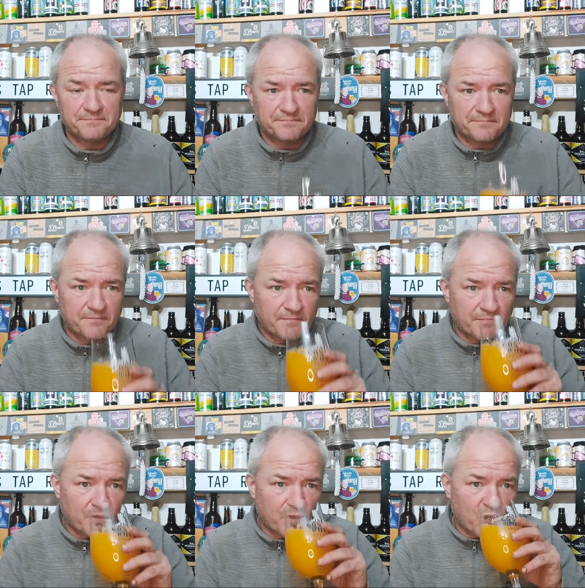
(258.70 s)

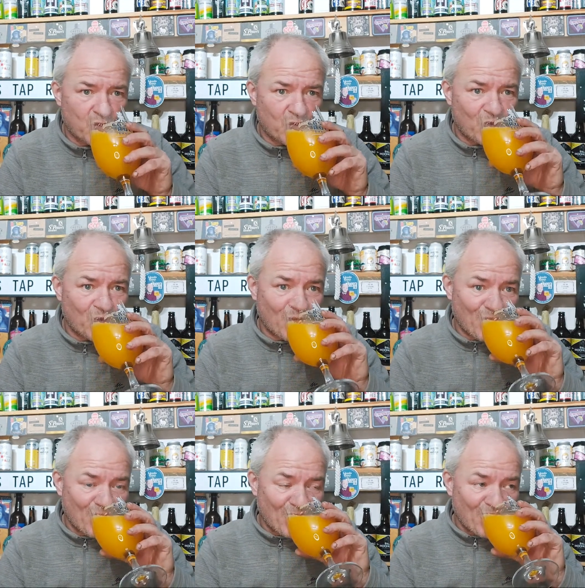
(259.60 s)

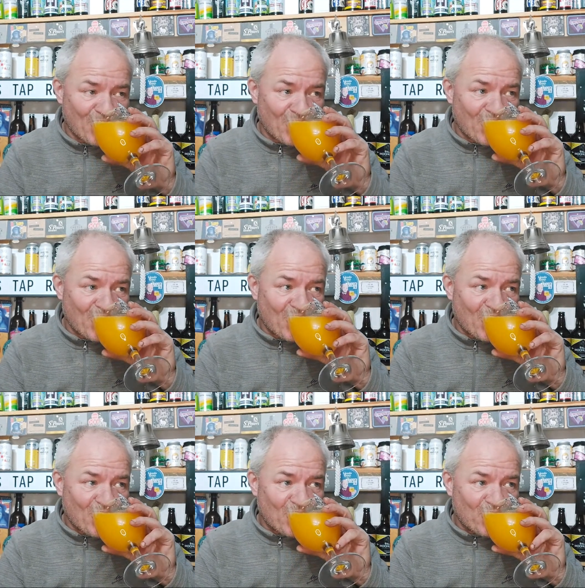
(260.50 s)

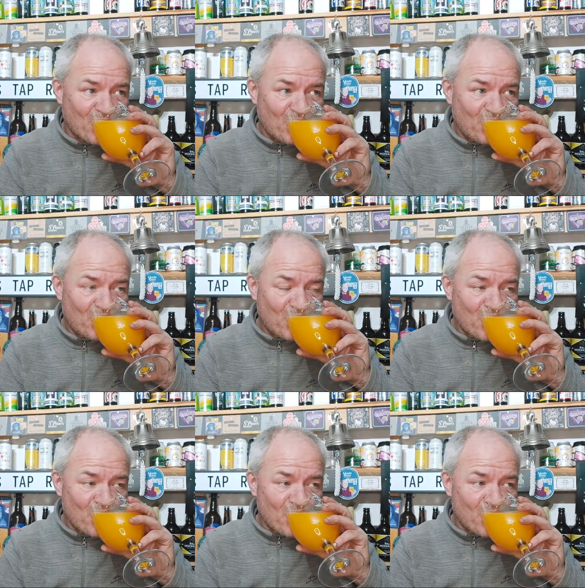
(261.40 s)

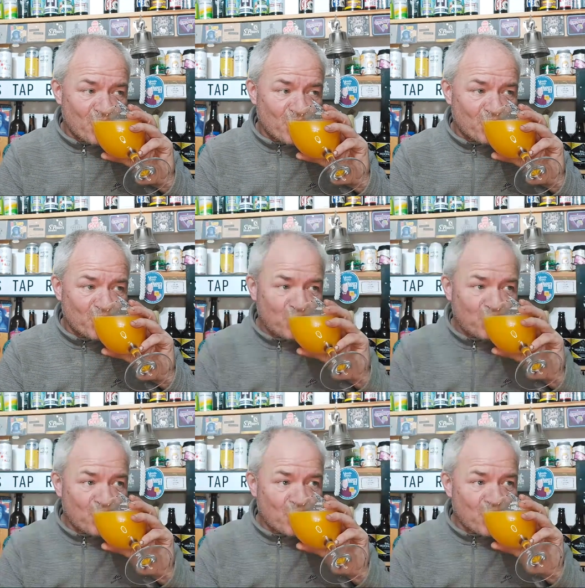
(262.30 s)

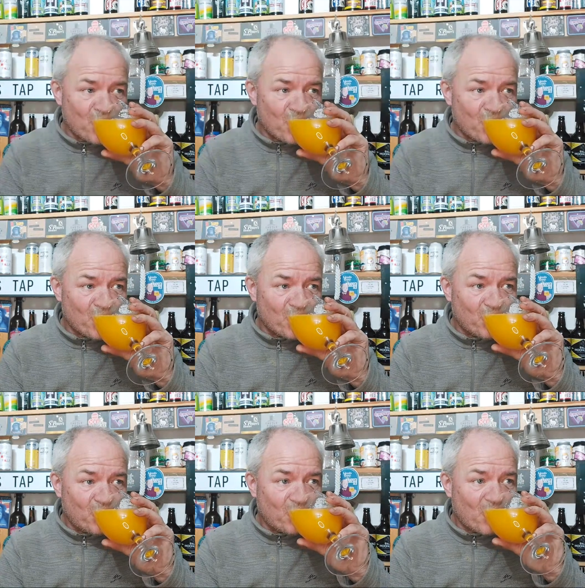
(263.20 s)

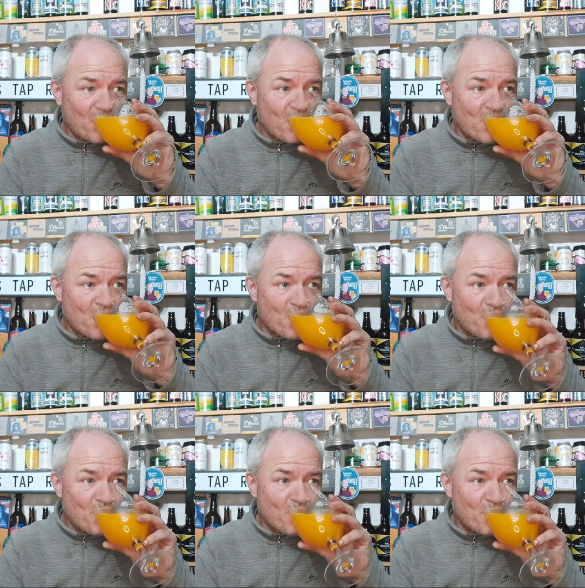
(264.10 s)
No one is speaking in this clip.